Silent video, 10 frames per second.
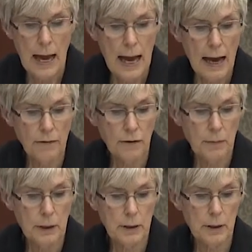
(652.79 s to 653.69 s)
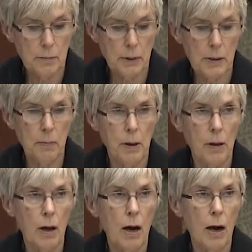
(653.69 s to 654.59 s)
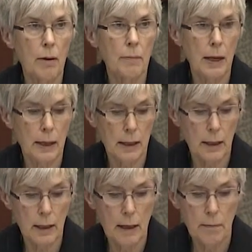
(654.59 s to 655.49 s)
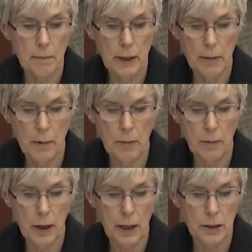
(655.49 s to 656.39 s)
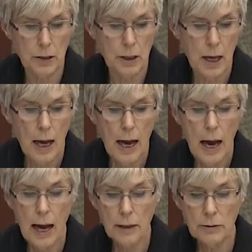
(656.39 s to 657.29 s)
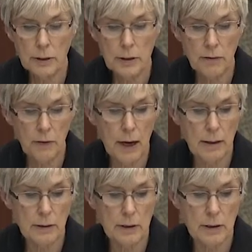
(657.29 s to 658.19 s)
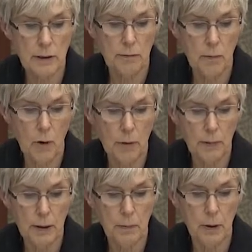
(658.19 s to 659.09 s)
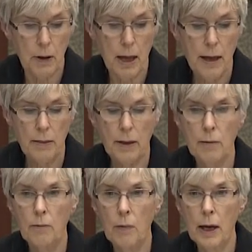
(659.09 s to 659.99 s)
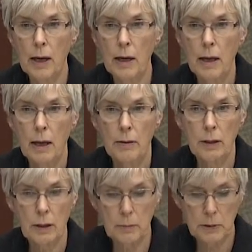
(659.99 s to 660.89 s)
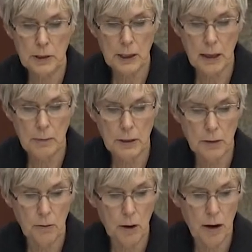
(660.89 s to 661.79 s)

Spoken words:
500,000 people are making minimum wage, hundreds of thousands of more people than when the Liberals came into